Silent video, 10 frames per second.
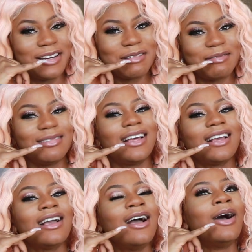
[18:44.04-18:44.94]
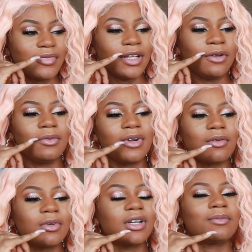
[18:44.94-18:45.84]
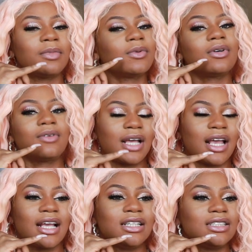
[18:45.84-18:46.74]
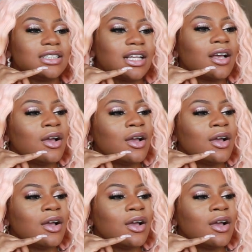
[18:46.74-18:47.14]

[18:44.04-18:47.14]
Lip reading: robbed? I'm like, we're at work, but we're okay. And she's like,